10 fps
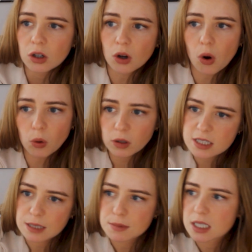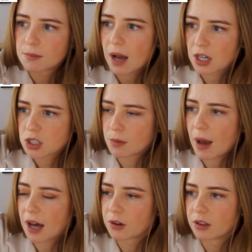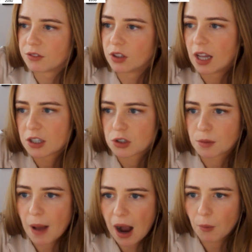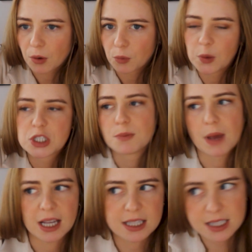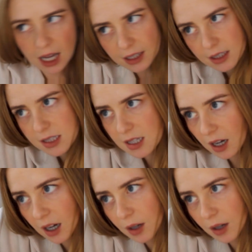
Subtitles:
Coal seems to match the pattern of electric power, which makes sense.